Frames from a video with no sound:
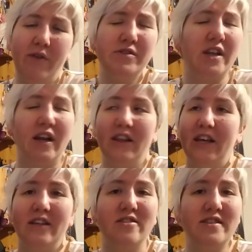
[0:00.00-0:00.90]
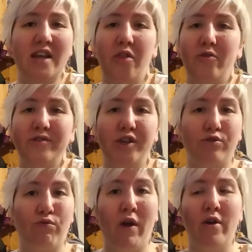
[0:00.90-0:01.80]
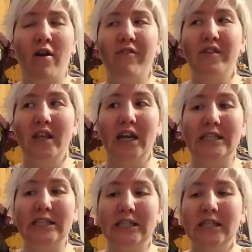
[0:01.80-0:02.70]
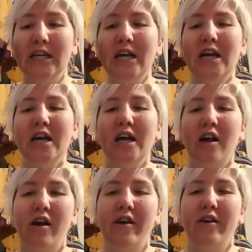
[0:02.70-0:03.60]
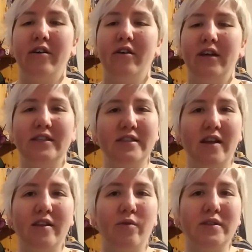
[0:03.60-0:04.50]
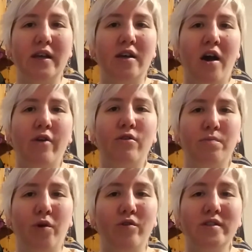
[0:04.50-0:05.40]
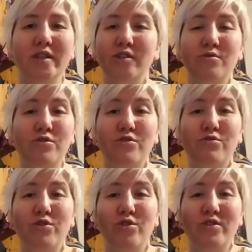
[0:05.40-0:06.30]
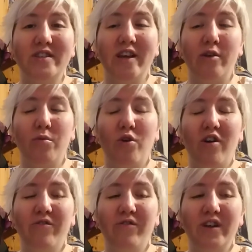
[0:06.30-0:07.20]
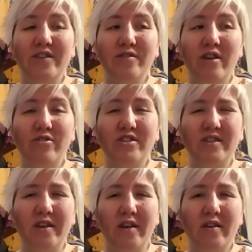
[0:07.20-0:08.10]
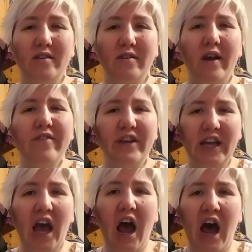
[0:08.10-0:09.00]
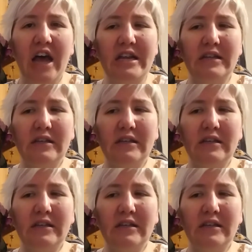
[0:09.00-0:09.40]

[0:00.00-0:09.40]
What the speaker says: was gonna like sand those things right off, and then I didn't. I decided that once I got her in person that she was too cute to take them off, and so now she's like kind of a cat